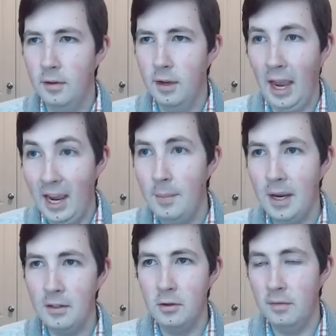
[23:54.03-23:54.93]
a
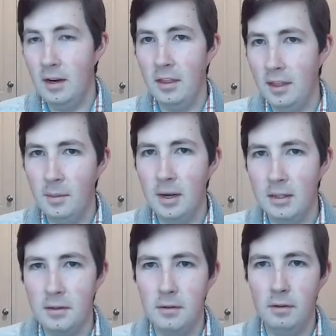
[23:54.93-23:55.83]
master, if not the
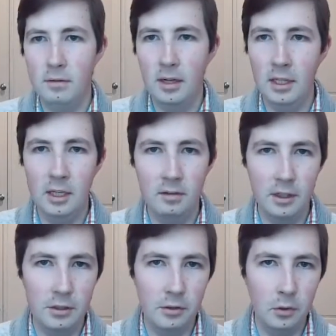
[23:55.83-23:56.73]
master of League of
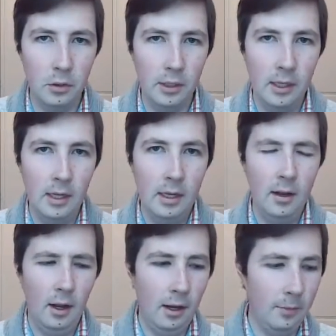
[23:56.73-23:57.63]
Legends lore.
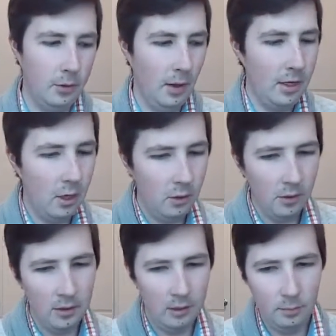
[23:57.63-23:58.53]
So I know a
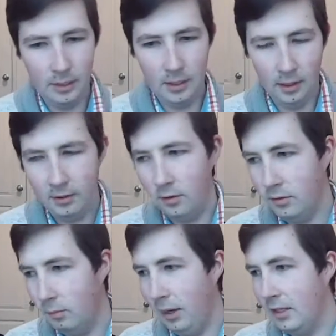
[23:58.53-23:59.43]
little bit. I know
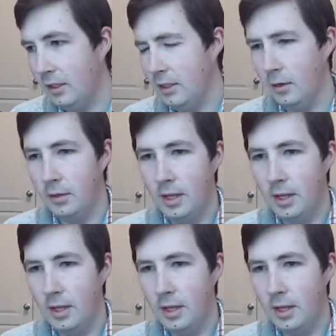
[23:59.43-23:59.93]
some basics here and